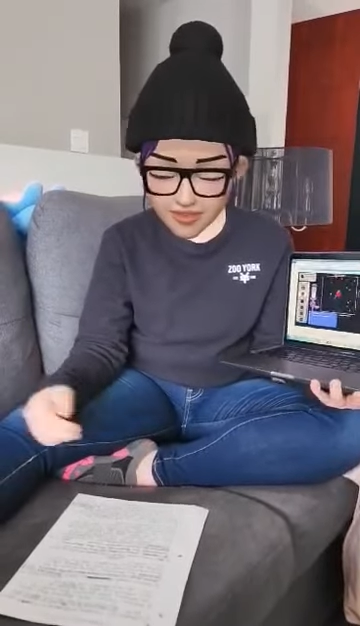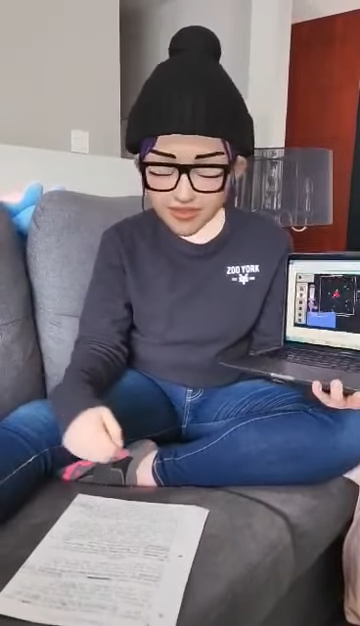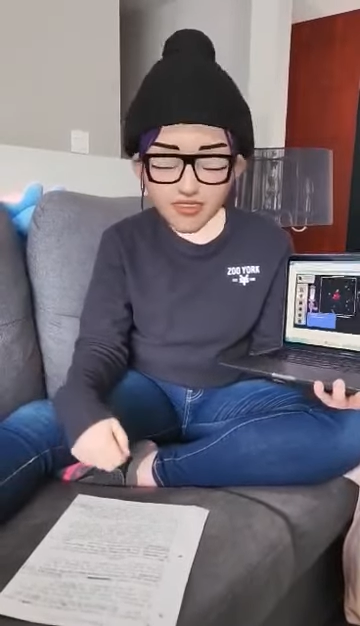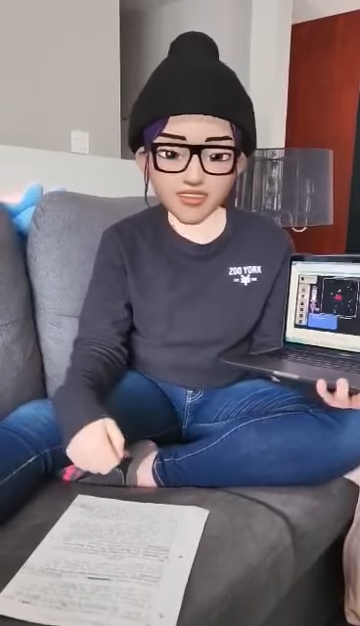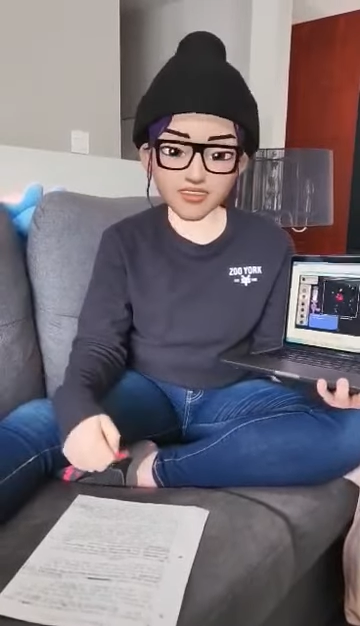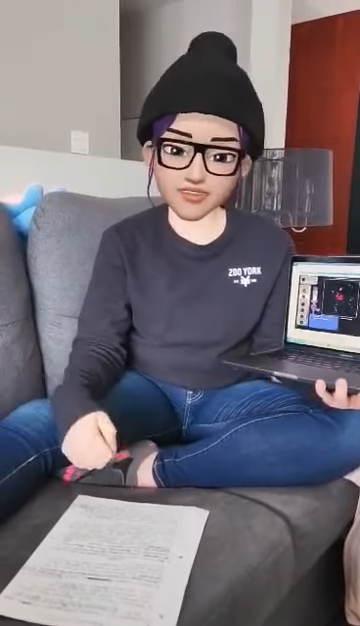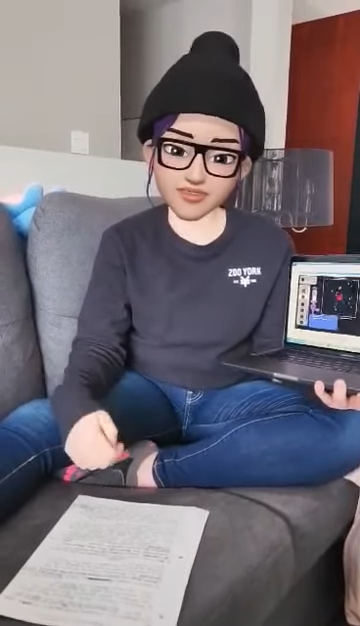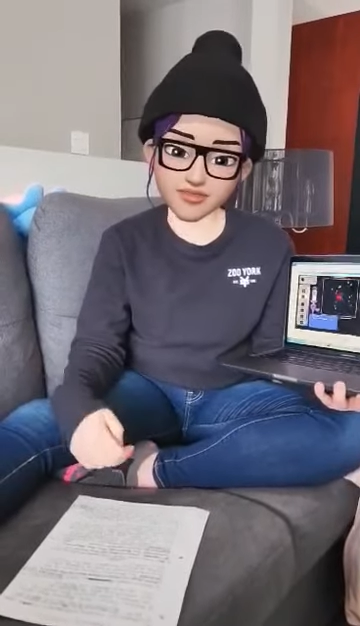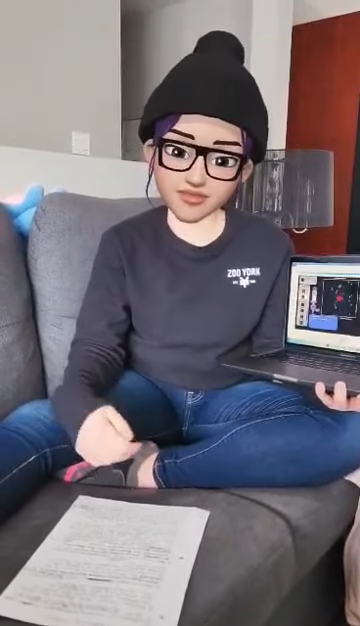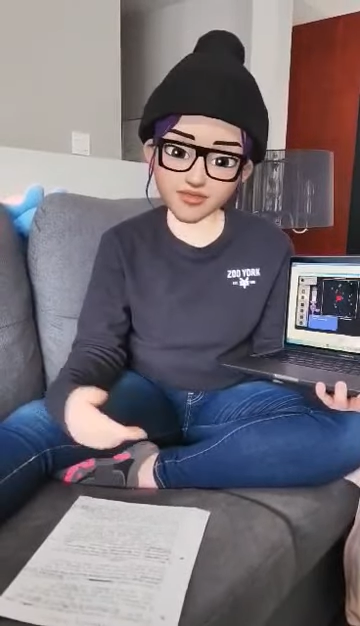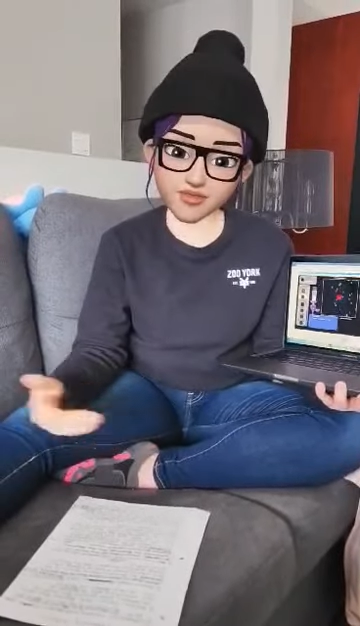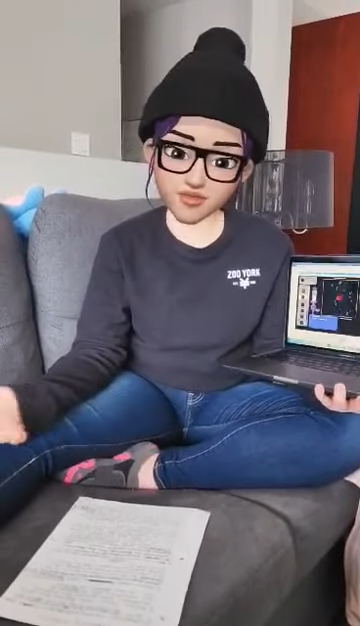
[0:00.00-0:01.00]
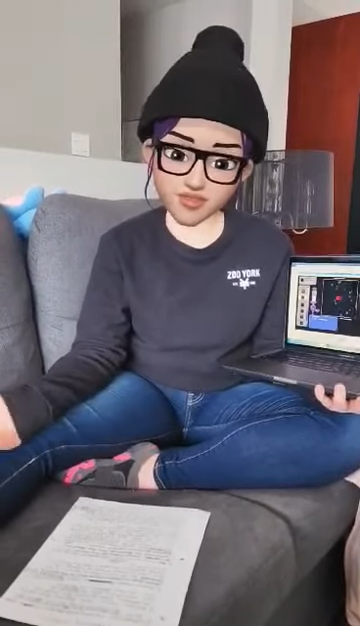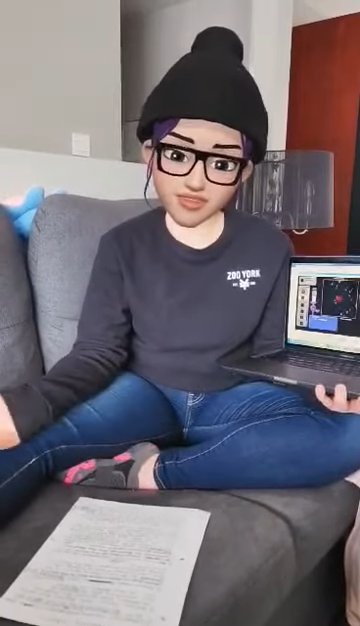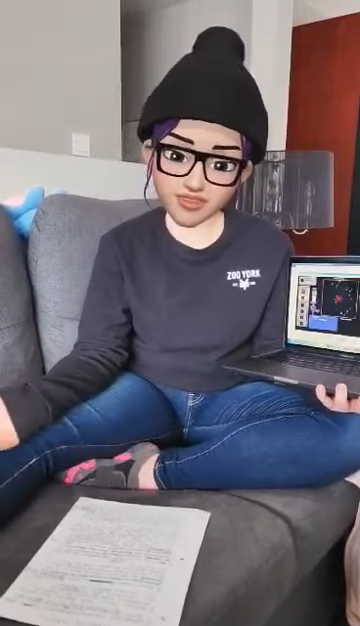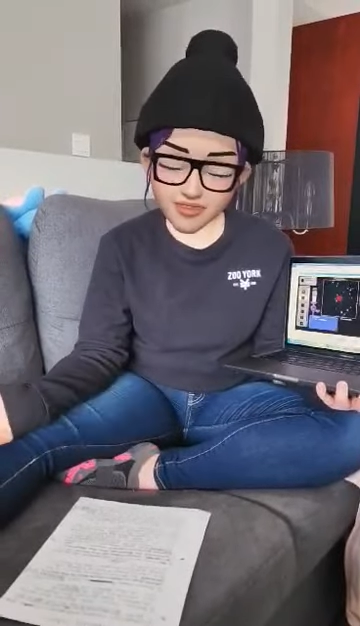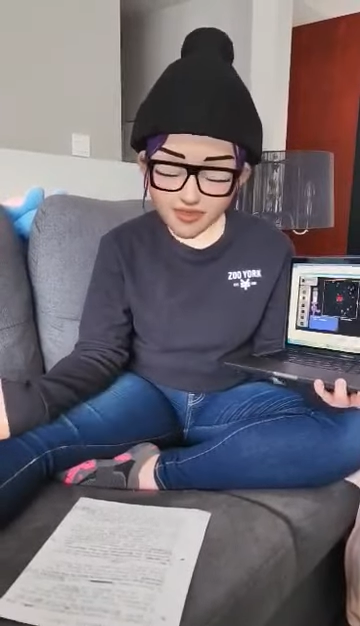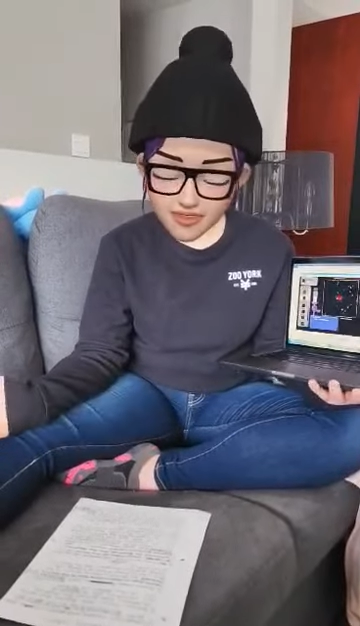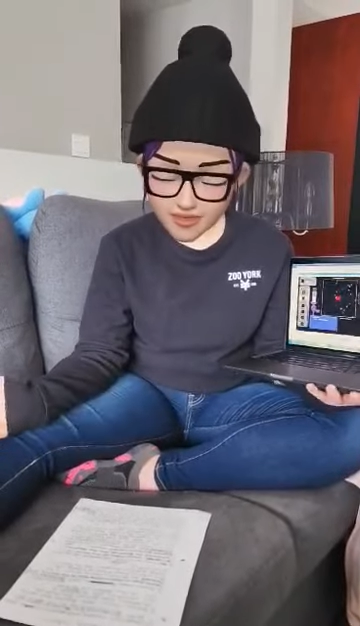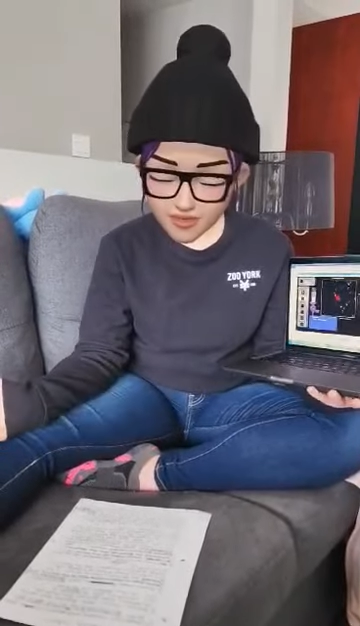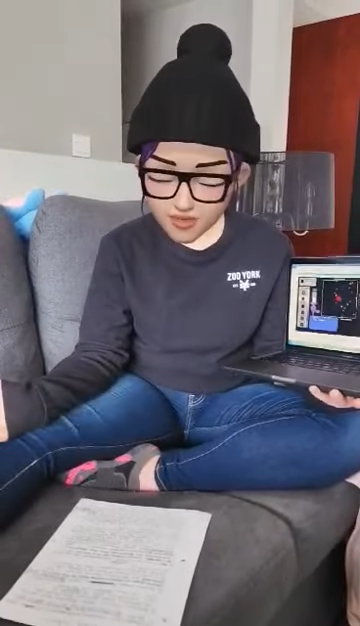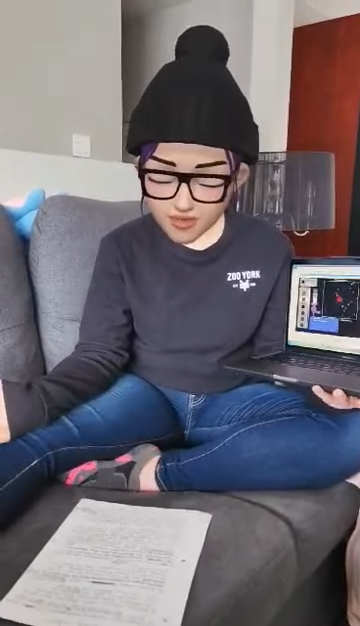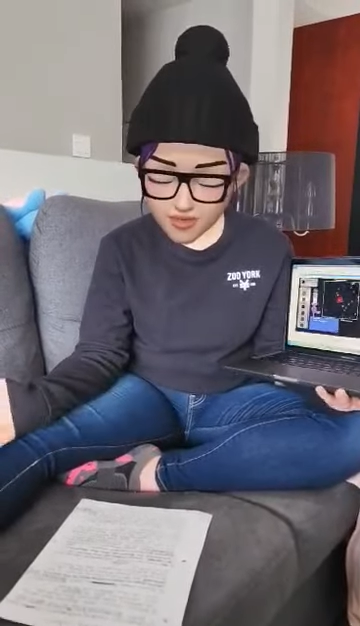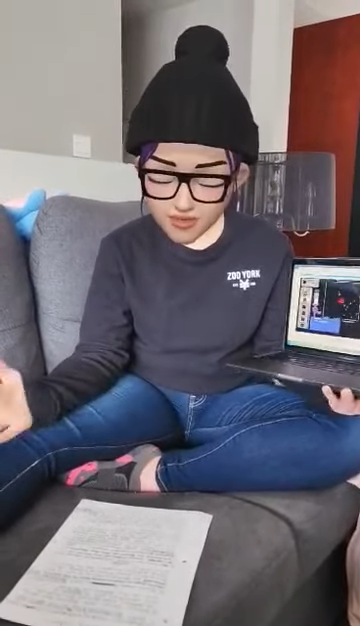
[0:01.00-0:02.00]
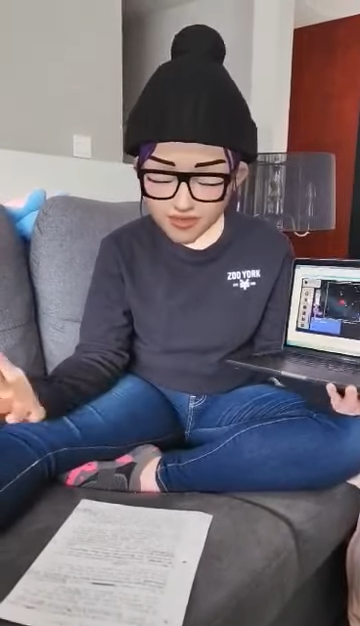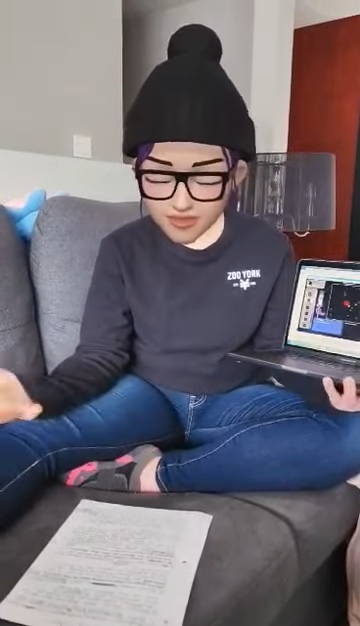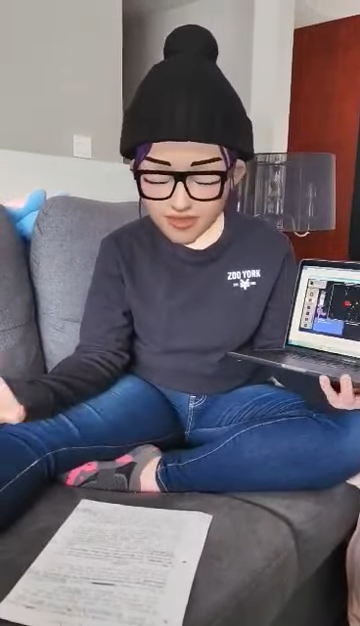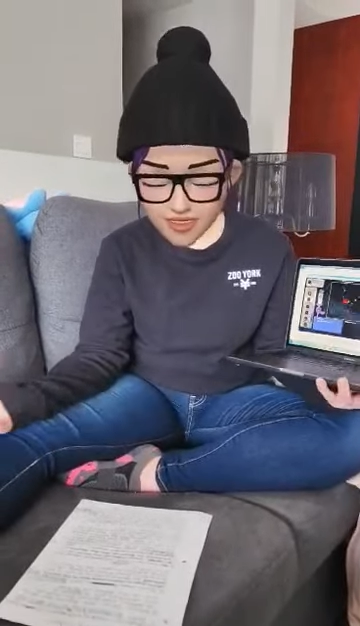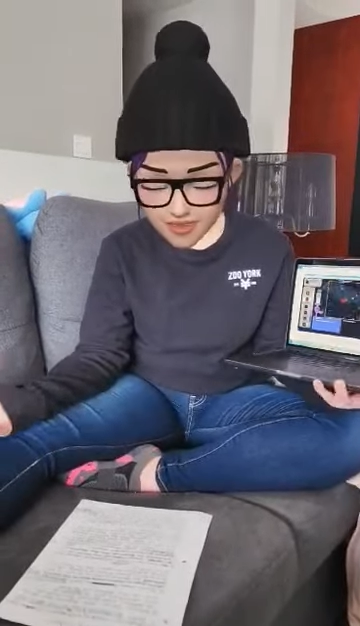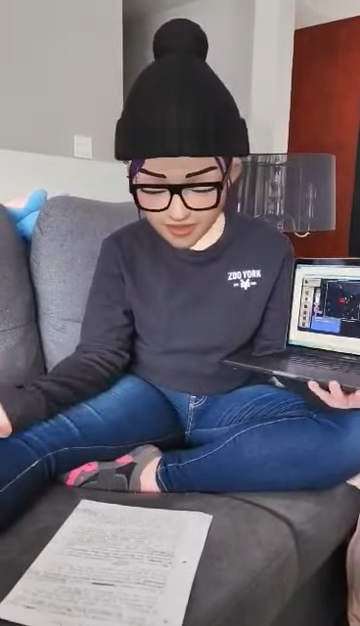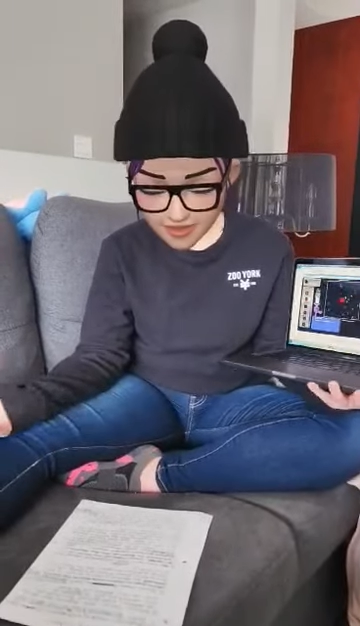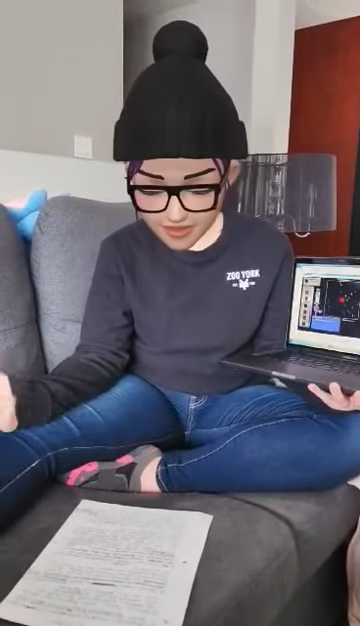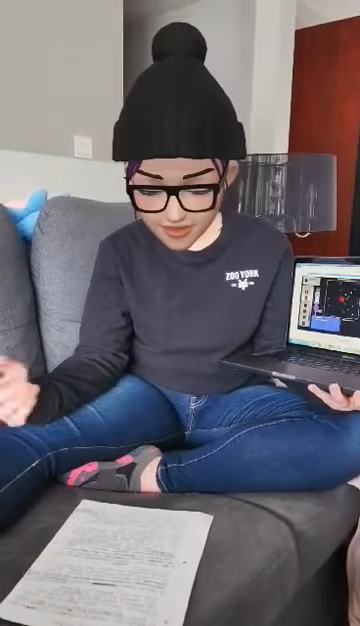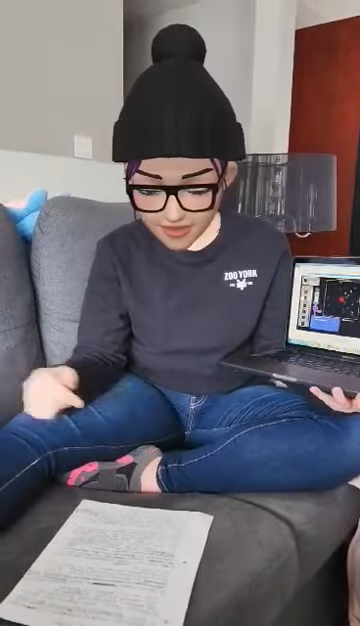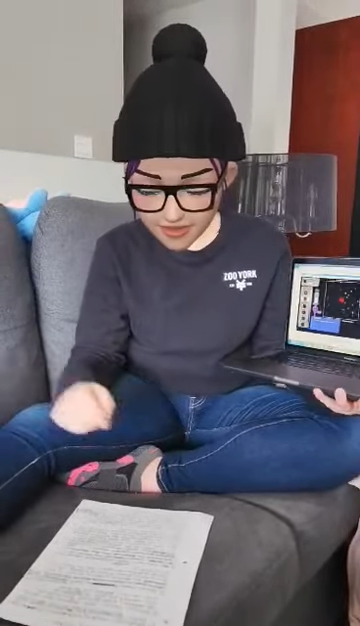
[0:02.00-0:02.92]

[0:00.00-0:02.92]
and that the nucleus contained most of the mass,